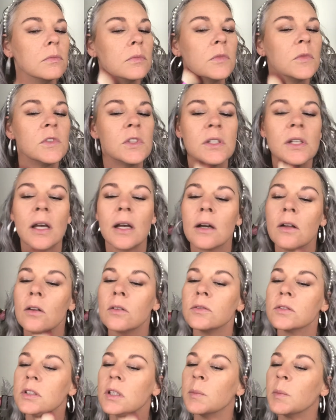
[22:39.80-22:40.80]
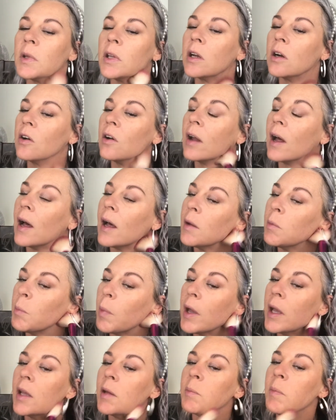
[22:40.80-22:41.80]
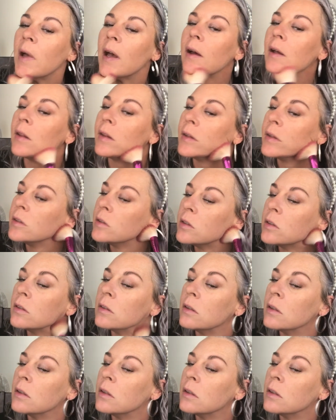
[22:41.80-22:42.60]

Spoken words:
sale on some of their 9-pan palettes.